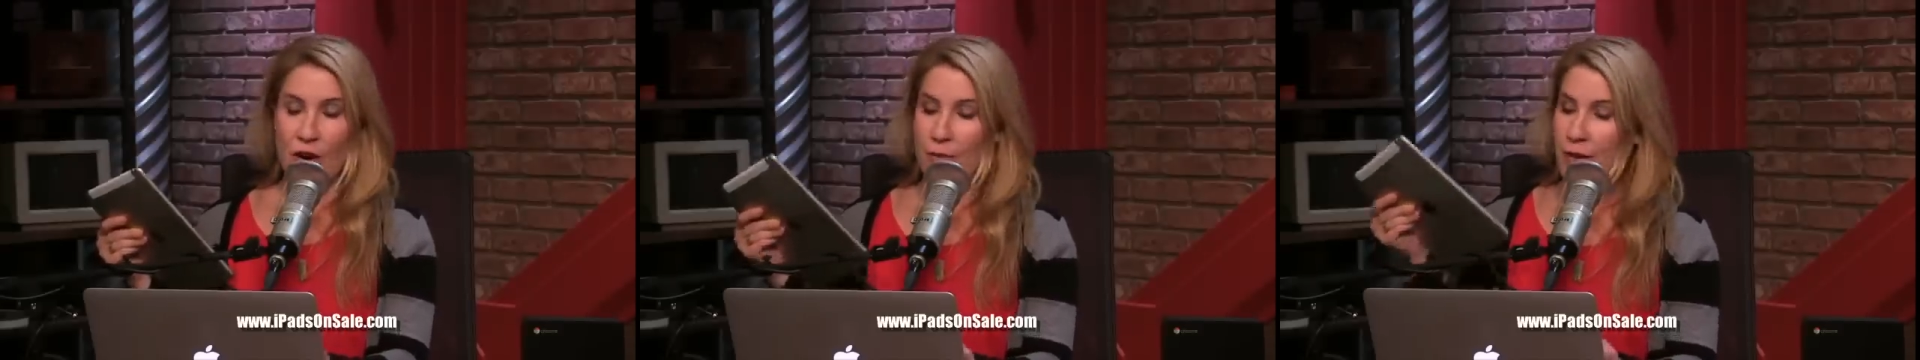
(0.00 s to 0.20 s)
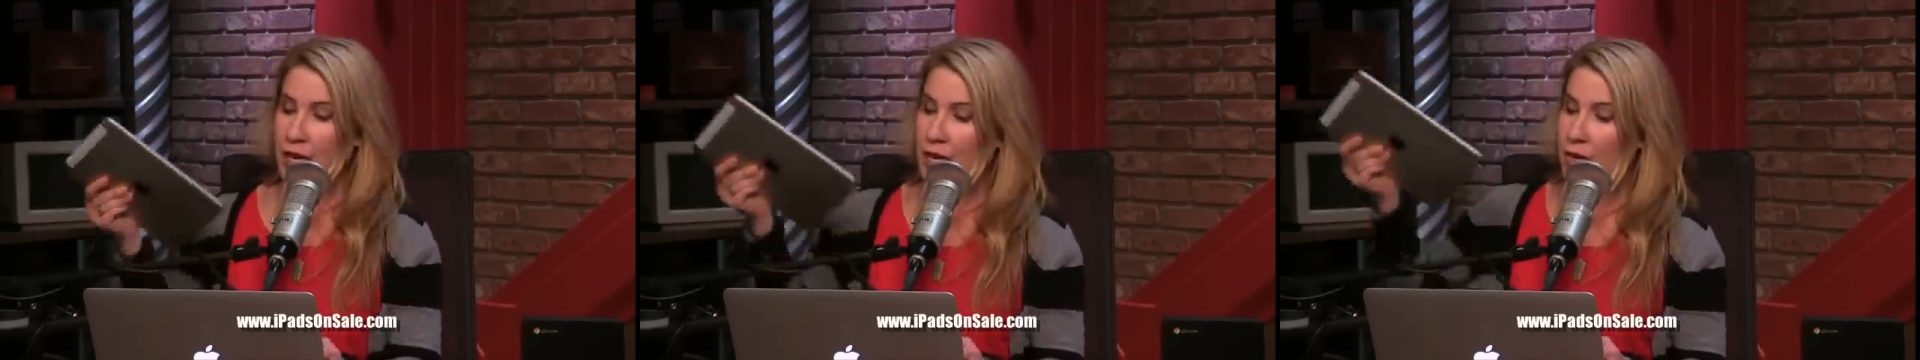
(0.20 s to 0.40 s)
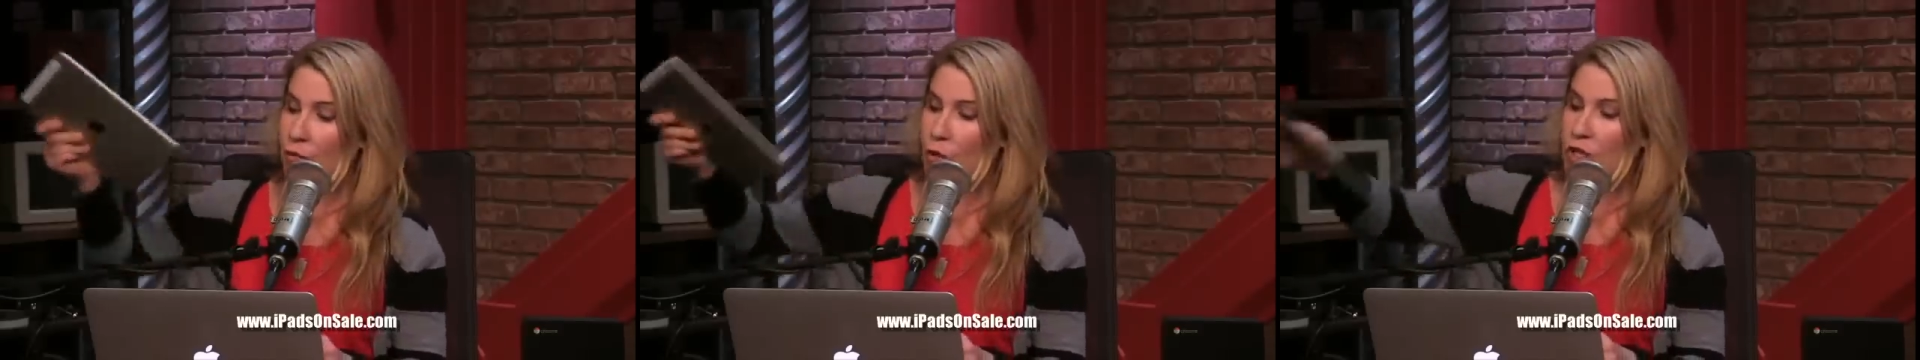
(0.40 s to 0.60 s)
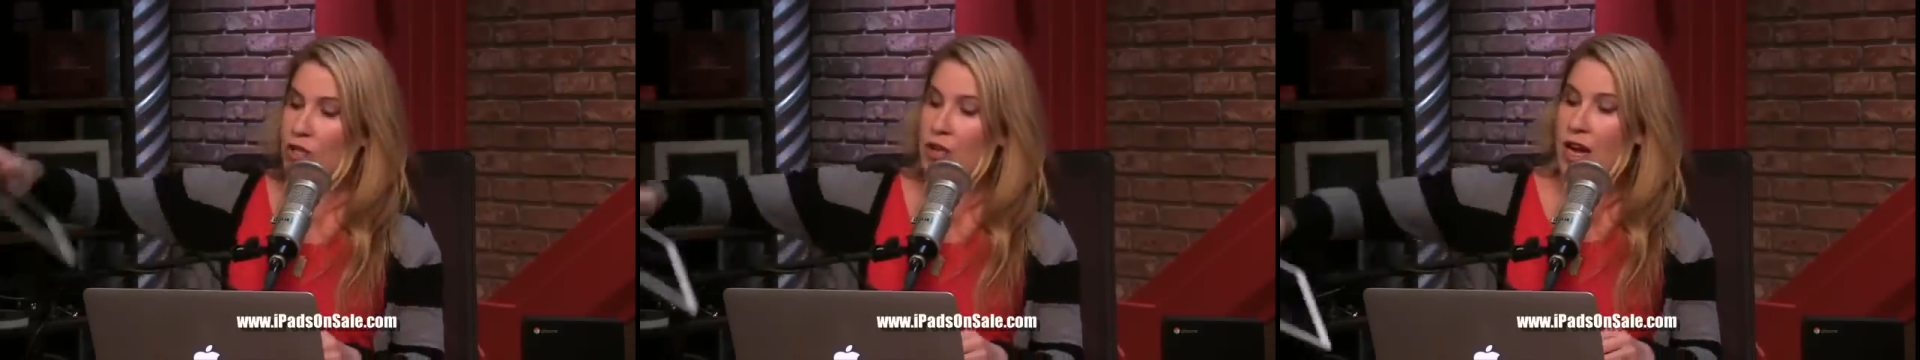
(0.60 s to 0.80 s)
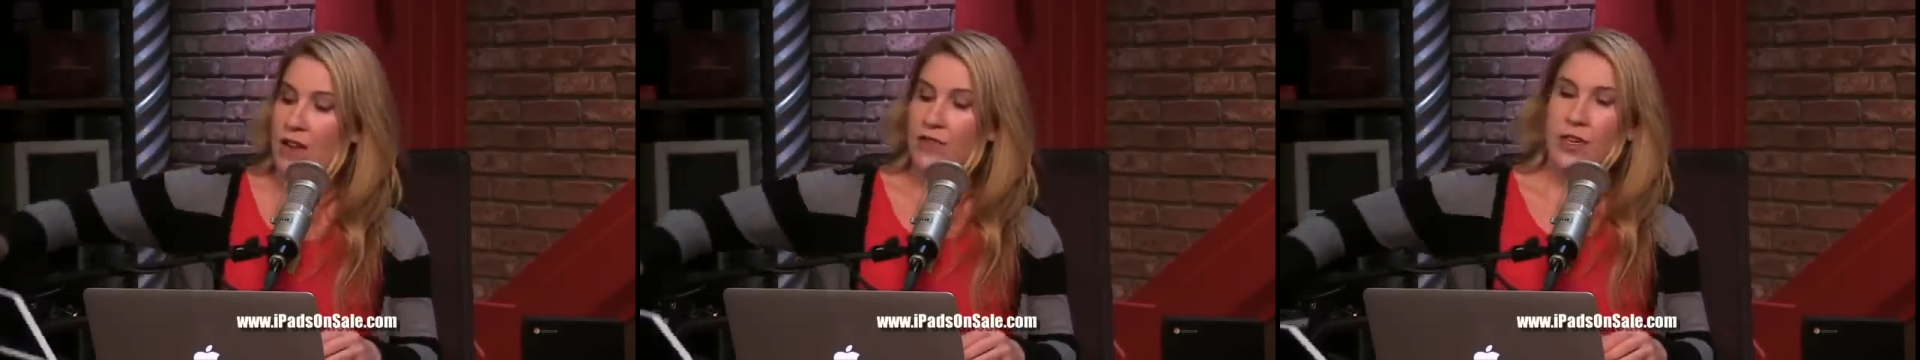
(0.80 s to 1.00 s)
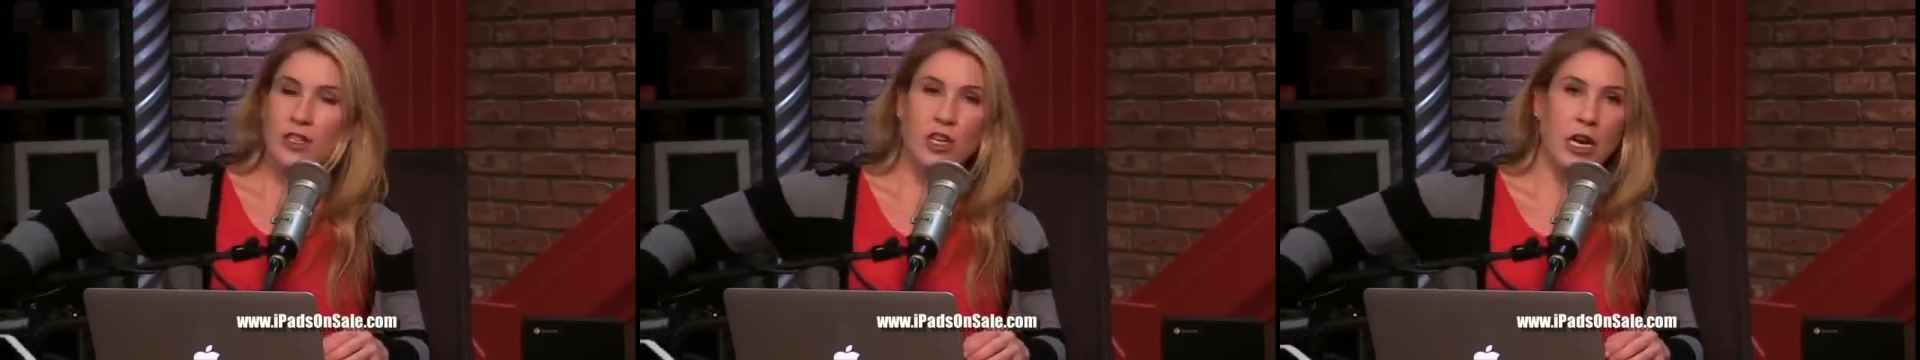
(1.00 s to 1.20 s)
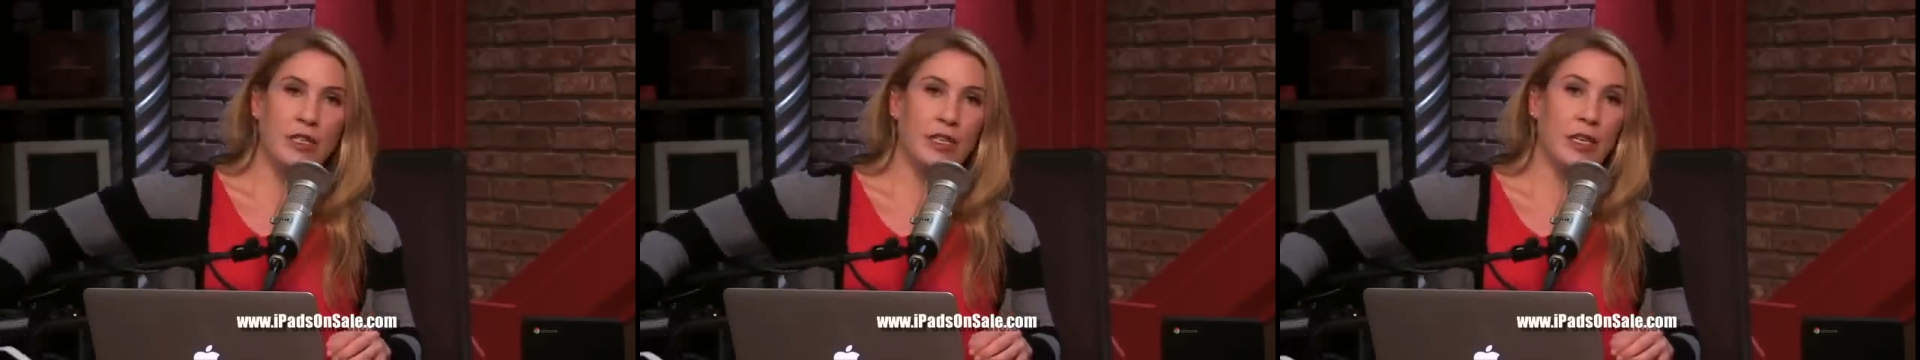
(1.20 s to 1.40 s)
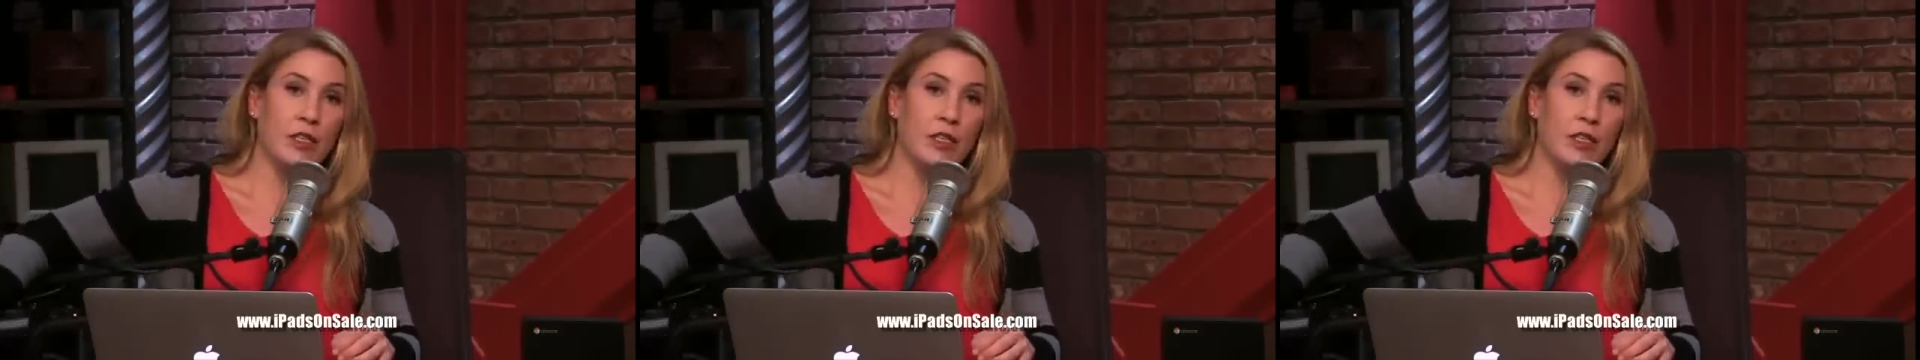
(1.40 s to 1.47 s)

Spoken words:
I mean, once you have Touch ID,